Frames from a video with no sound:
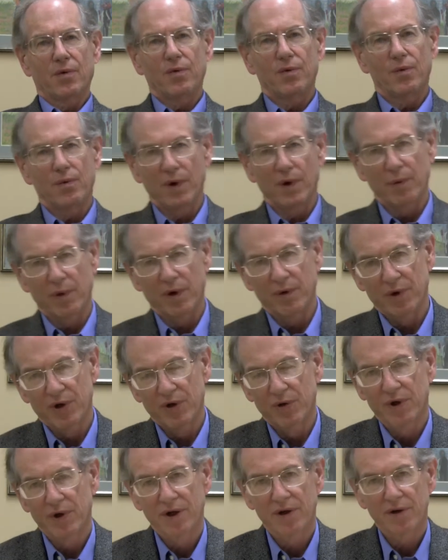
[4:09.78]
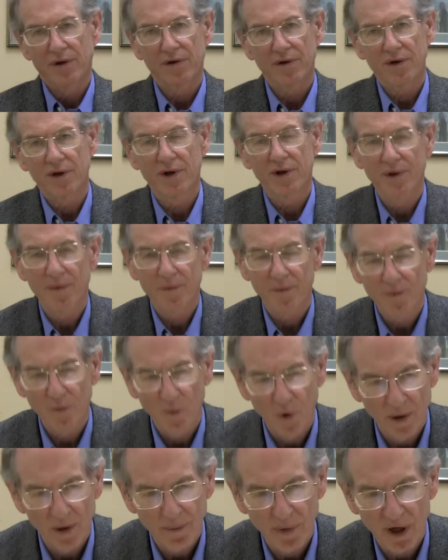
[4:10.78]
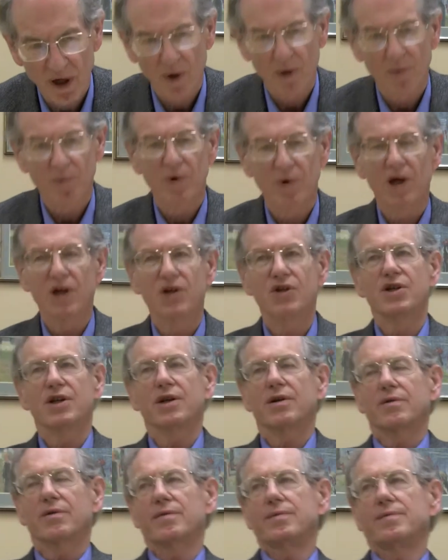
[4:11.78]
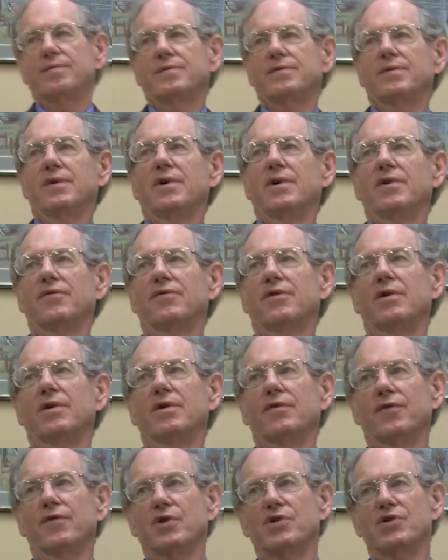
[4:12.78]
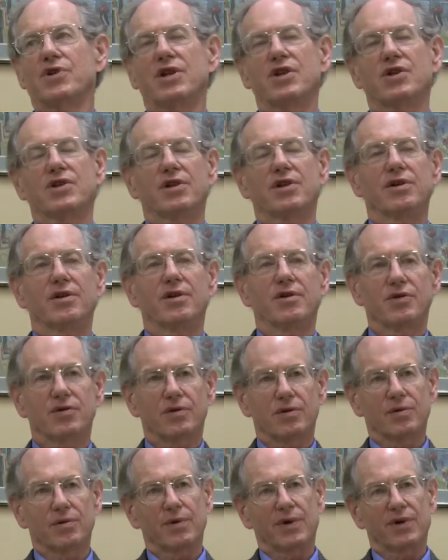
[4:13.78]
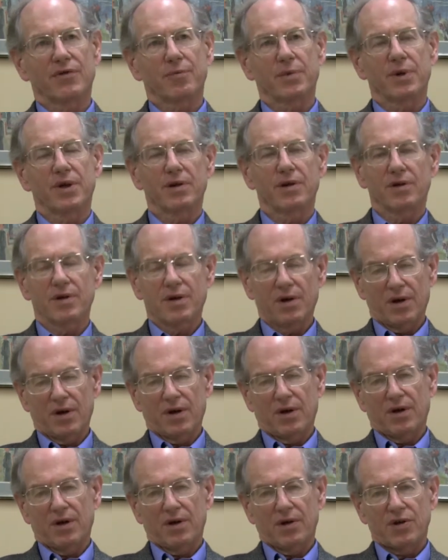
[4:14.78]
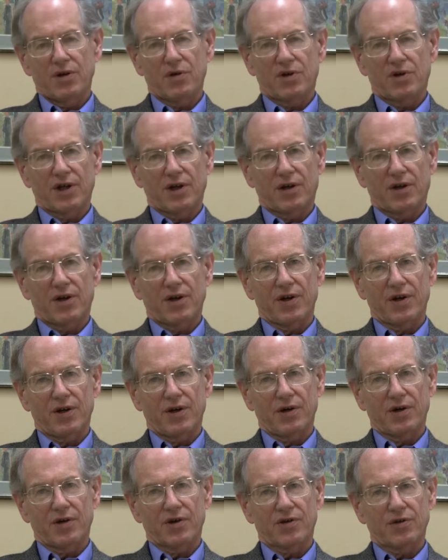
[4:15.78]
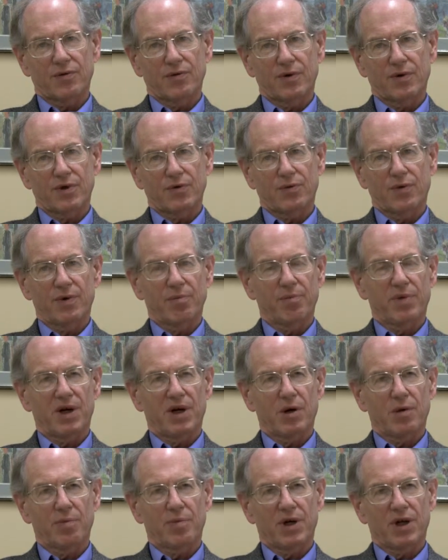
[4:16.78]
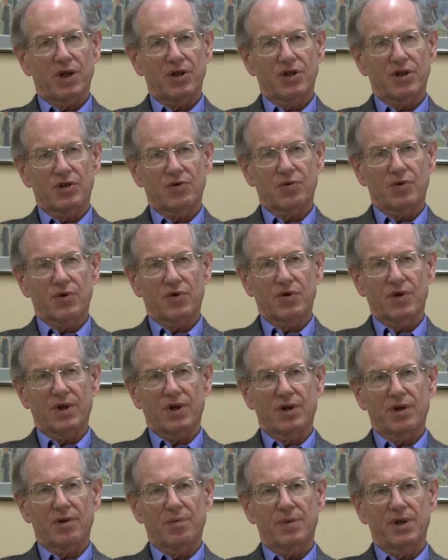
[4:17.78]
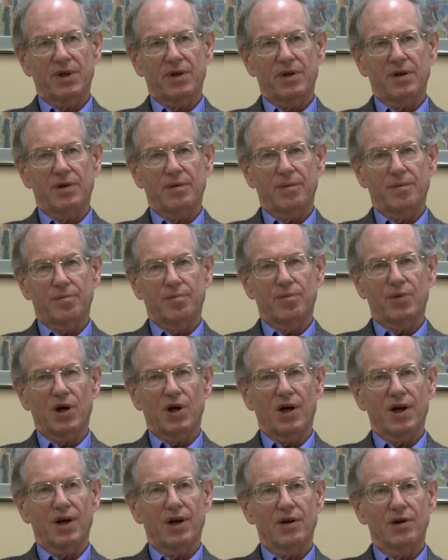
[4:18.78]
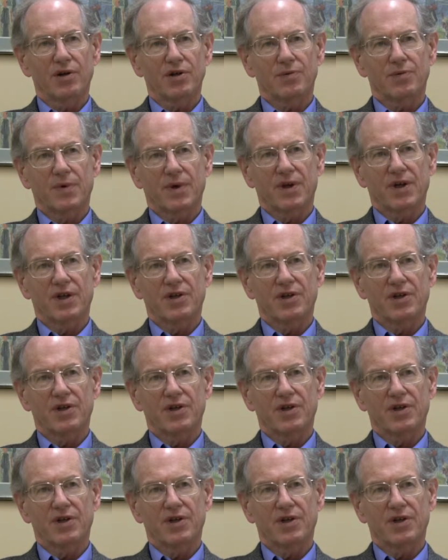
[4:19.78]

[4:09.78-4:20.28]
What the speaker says: when we were doing the wind power project on the First Nation, and also when I've been in utility hearings in which wind power projects were trying to be brought in as